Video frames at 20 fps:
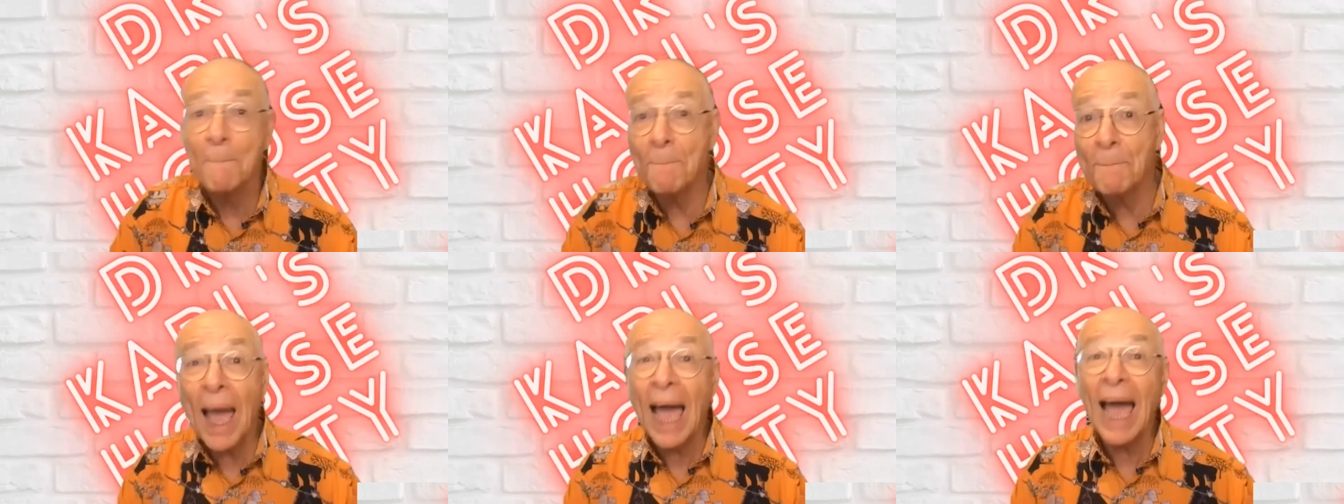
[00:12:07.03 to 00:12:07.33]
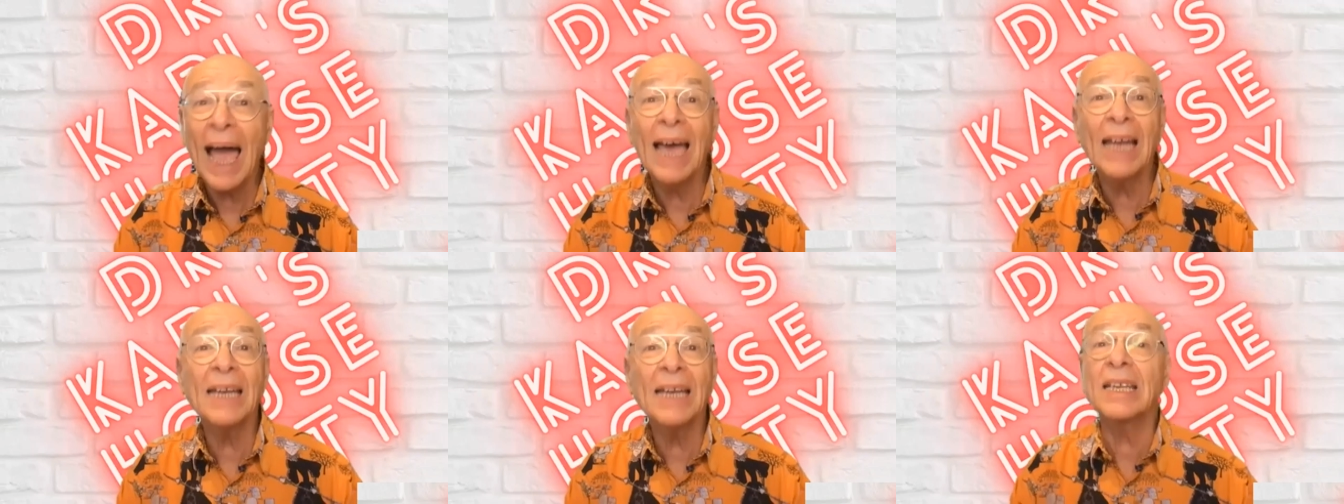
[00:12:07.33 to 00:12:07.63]

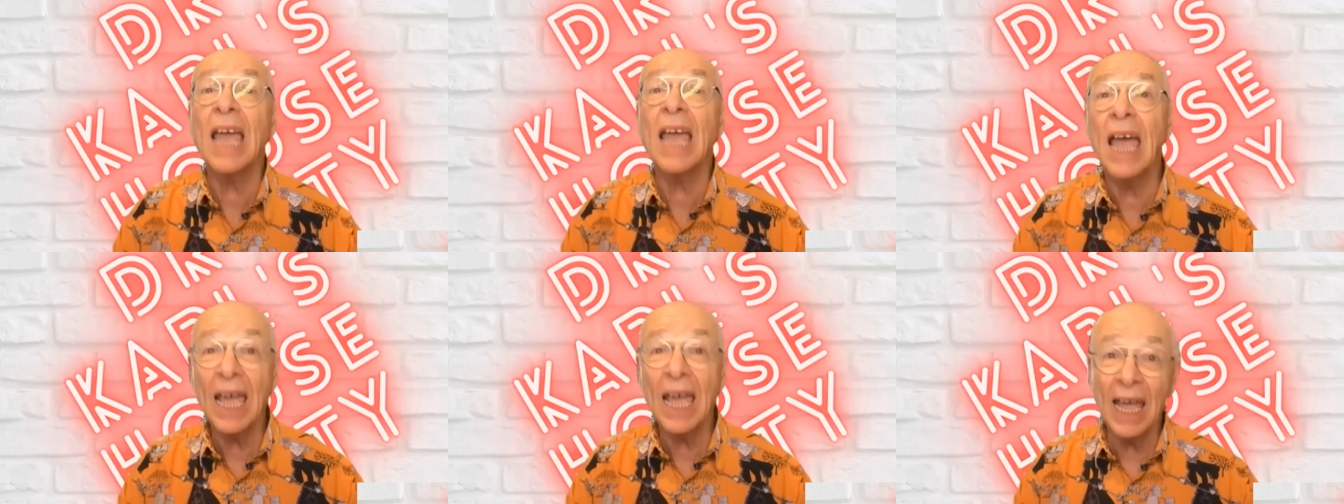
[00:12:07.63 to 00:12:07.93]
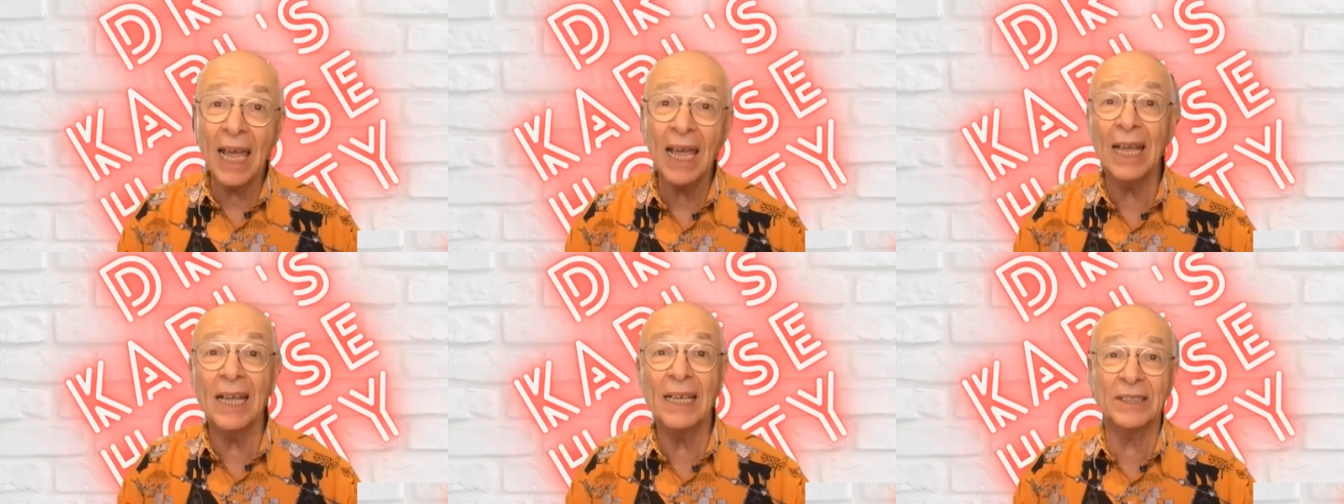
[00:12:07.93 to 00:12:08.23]
bad
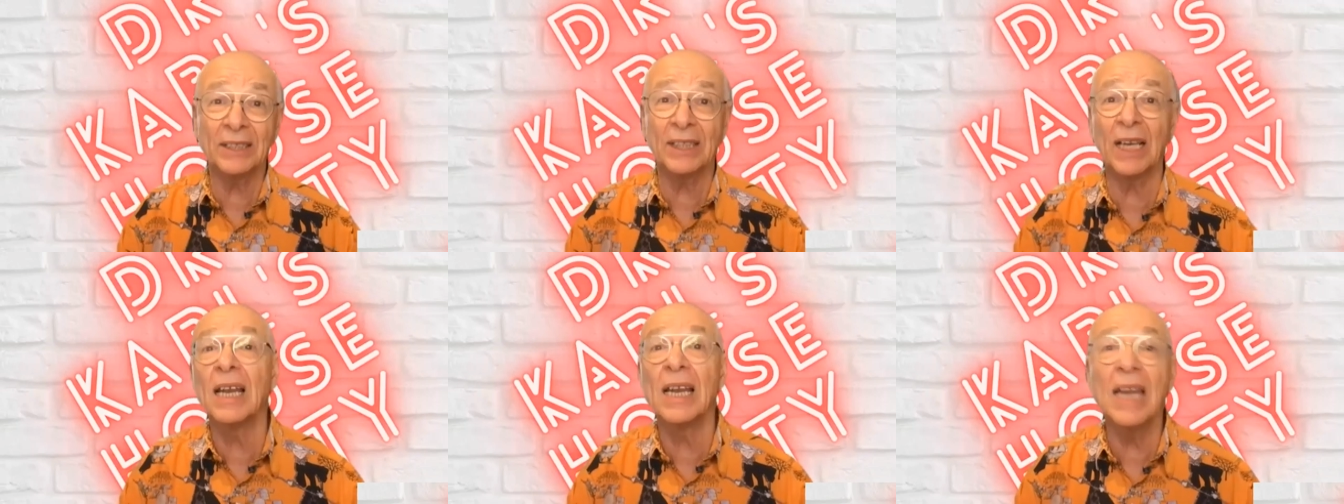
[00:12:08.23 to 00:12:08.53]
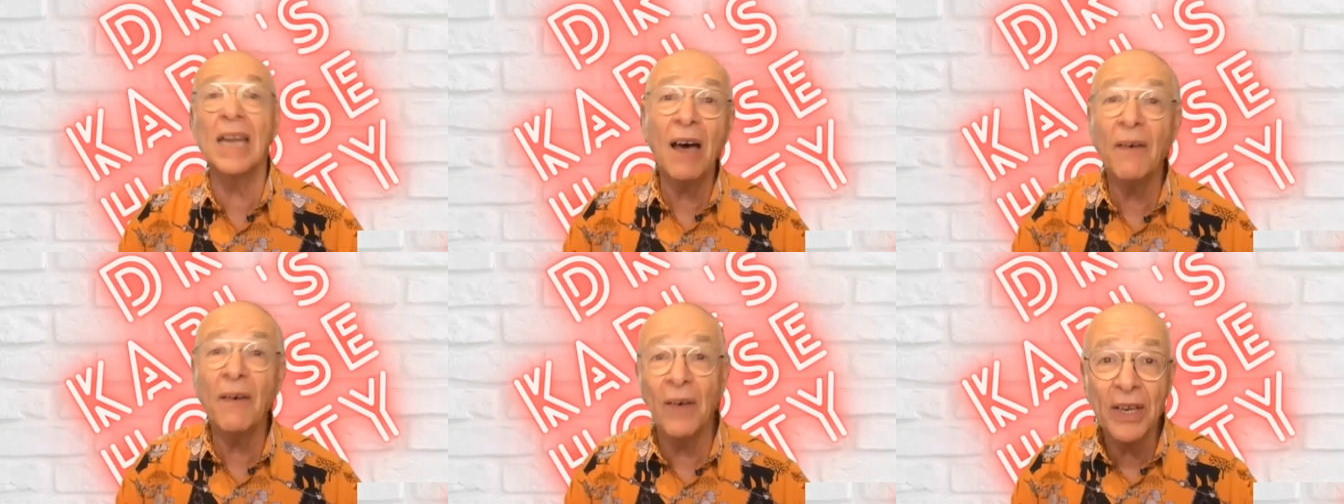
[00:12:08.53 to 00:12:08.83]
case of
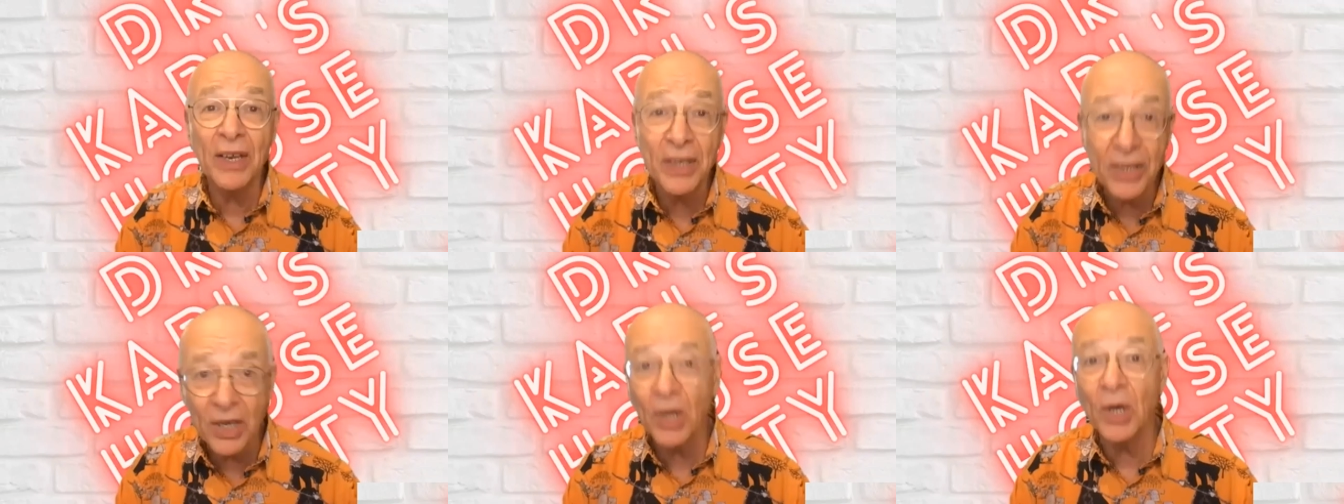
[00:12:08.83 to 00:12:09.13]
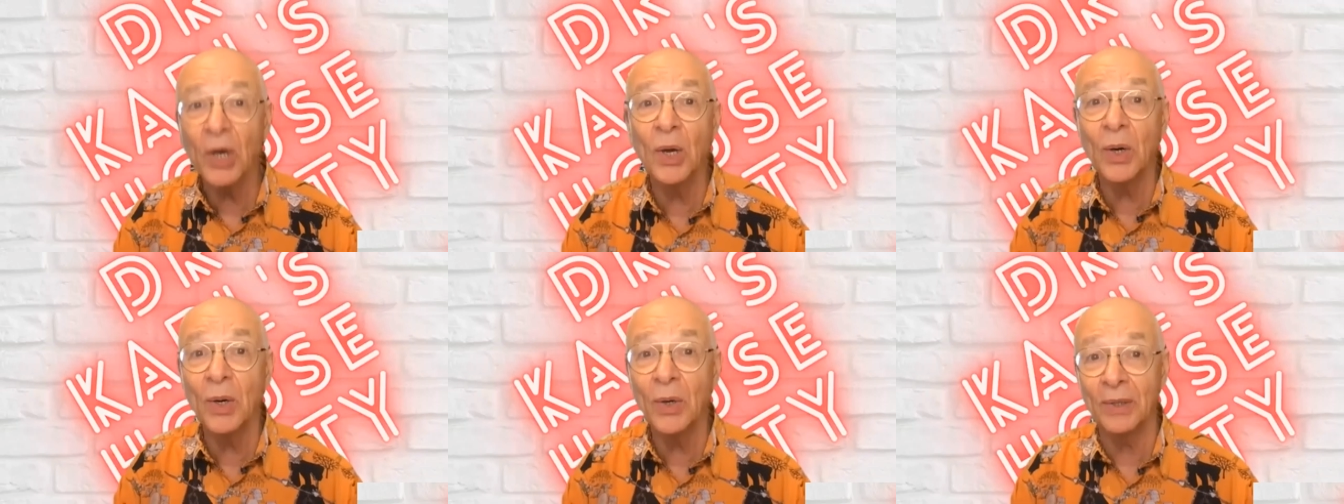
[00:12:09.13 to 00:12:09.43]
loving
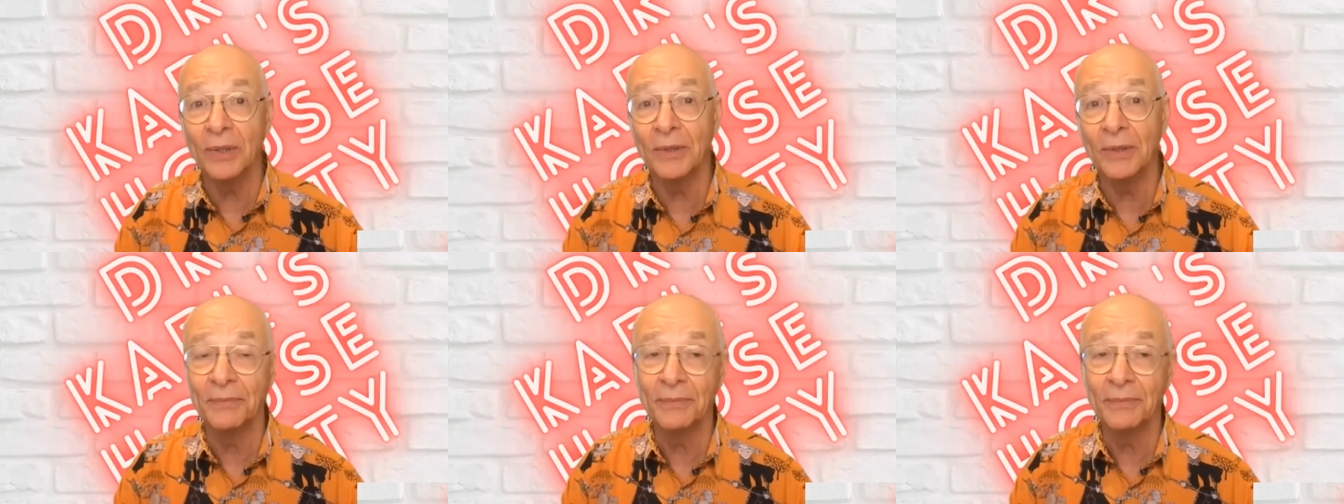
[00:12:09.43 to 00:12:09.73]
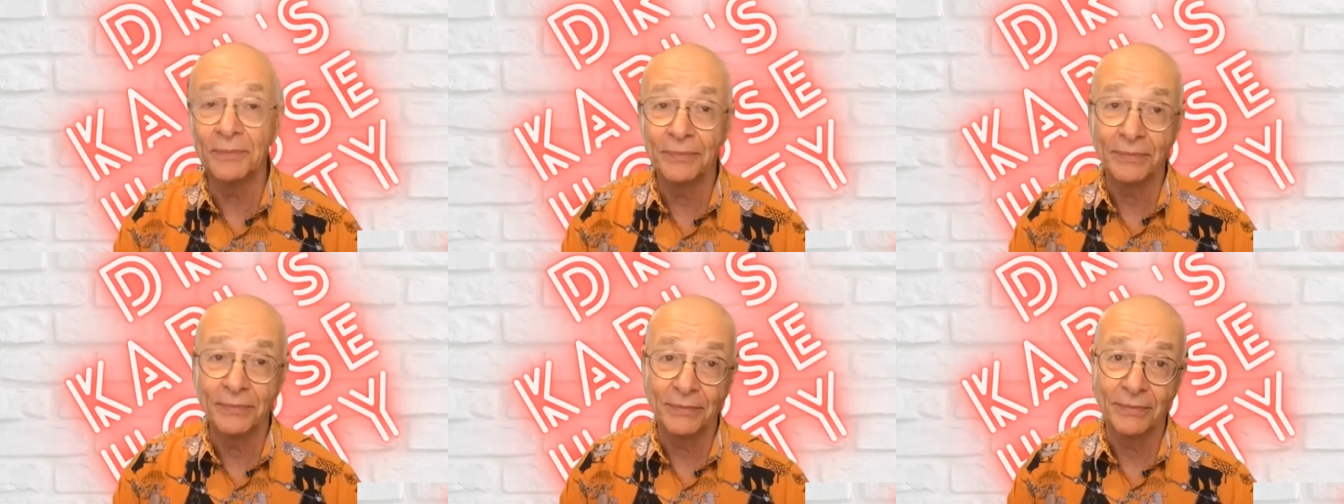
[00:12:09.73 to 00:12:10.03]

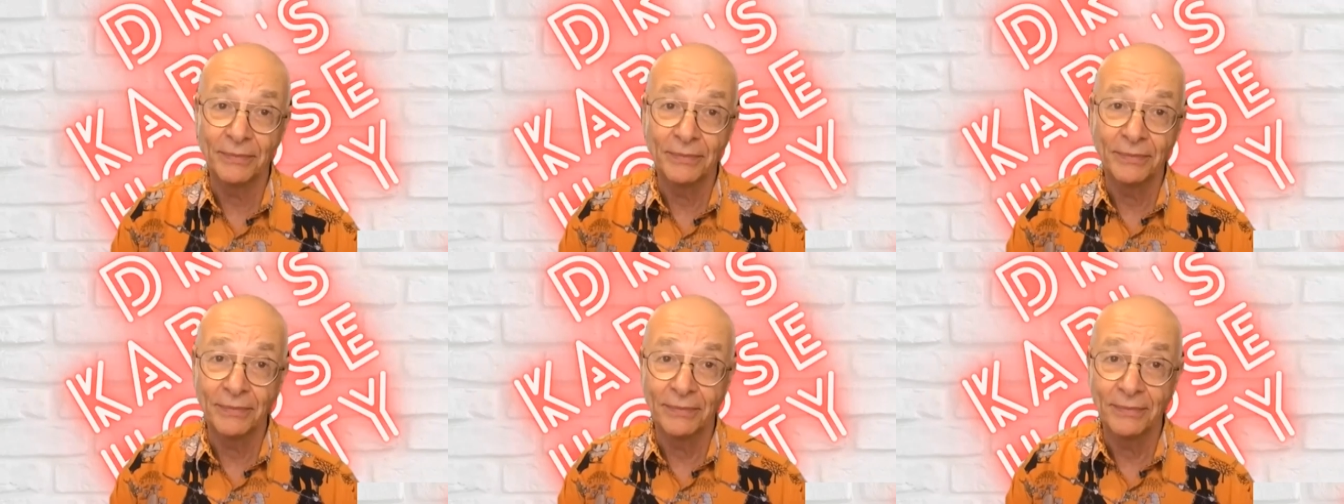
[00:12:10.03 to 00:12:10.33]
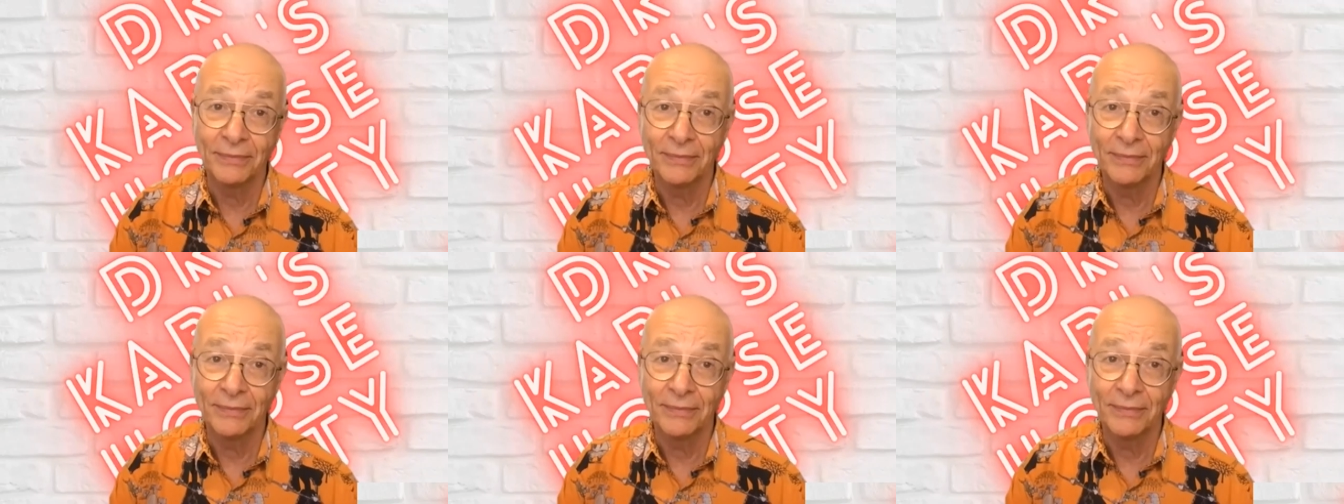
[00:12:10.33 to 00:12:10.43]
you.